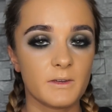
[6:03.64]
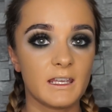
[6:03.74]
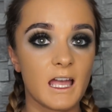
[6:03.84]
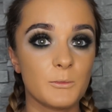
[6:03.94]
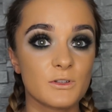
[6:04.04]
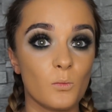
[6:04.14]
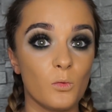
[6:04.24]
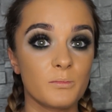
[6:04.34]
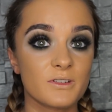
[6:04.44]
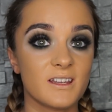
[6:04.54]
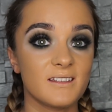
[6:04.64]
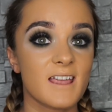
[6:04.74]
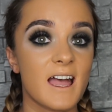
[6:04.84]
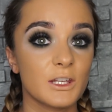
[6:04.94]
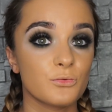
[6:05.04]
my camera's on 1%
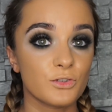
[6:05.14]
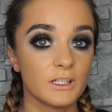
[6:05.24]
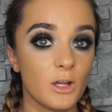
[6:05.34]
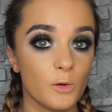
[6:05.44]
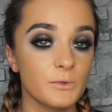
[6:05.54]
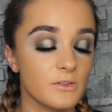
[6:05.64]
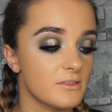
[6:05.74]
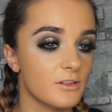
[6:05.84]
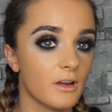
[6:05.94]
and I really hope it doesn't